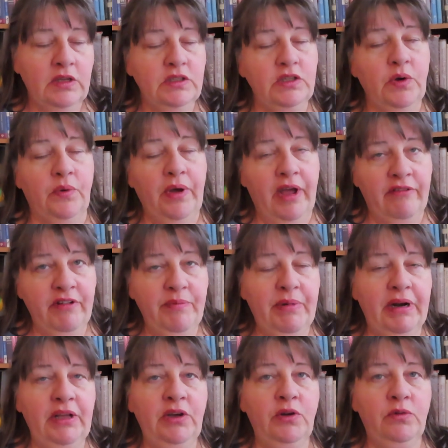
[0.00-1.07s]
So
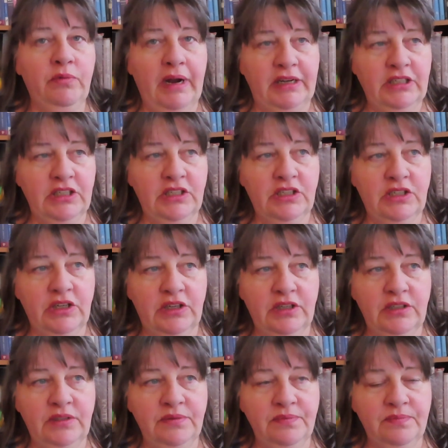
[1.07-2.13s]
everybody who
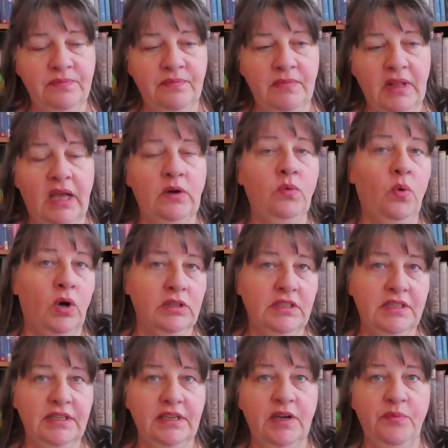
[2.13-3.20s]
registered and
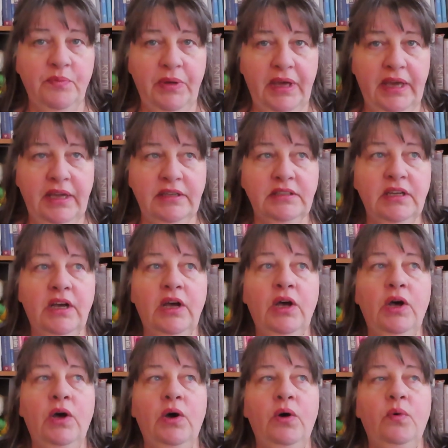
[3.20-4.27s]
wants to compete
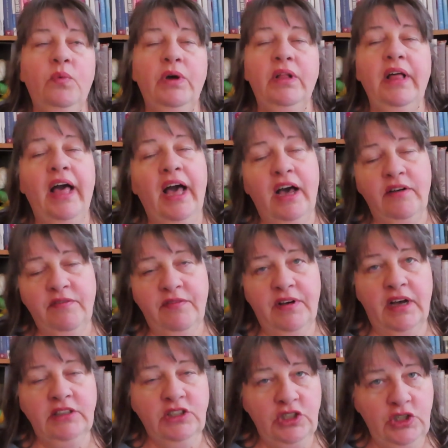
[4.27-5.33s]
will have
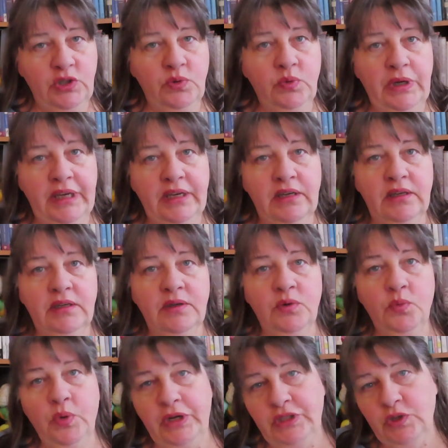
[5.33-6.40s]
a 2-week
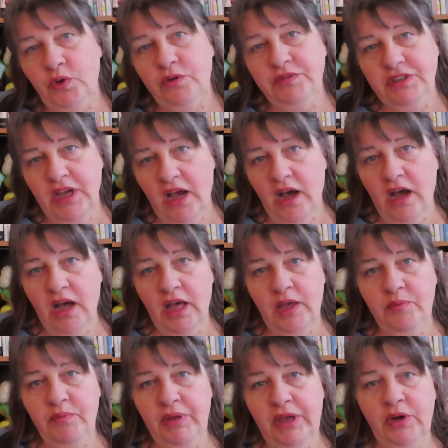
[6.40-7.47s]
window of
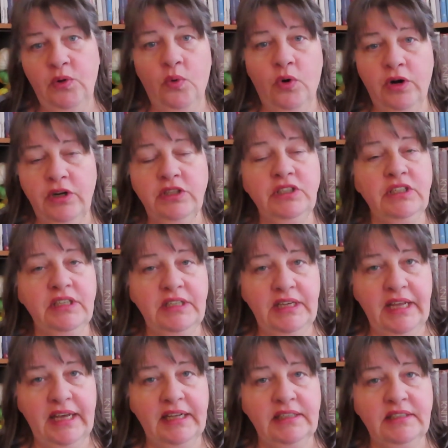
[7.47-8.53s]
time in order to
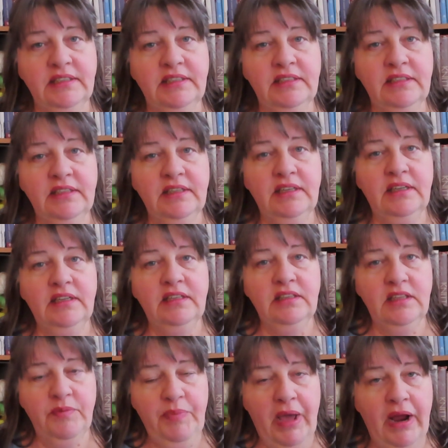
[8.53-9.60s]
knit
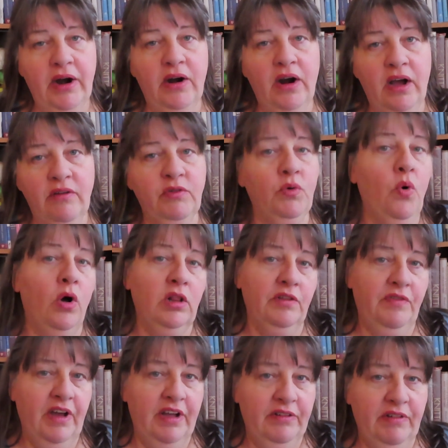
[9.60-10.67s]
the pair of
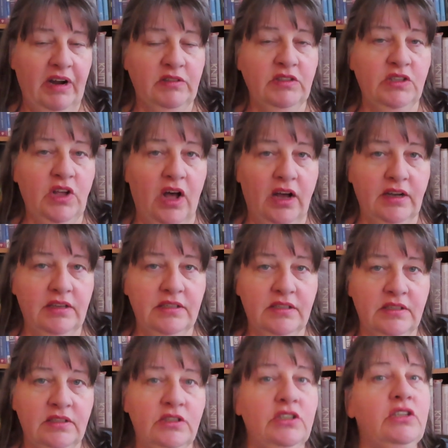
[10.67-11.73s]
qualifying round
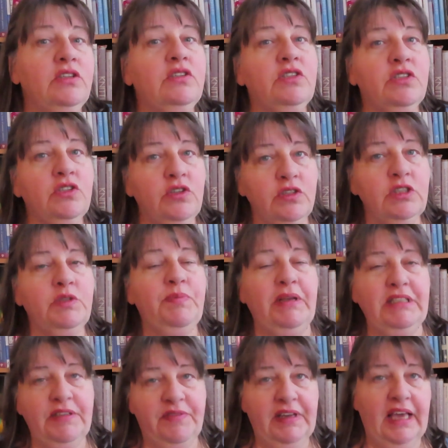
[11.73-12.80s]
socks to certain
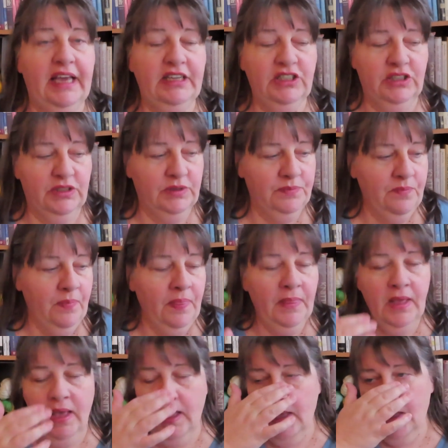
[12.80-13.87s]
specifications.
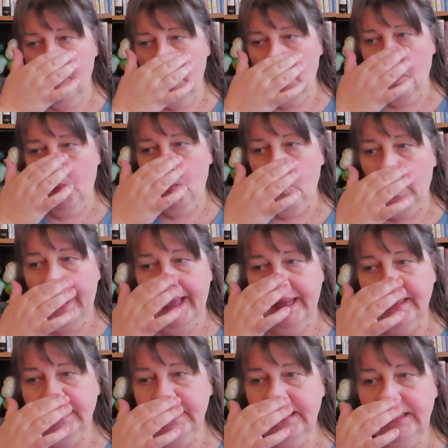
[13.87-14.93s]

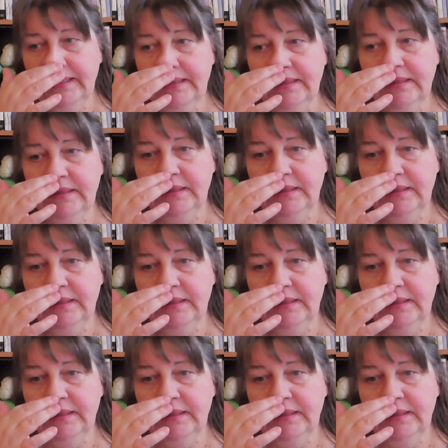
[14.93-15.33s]
When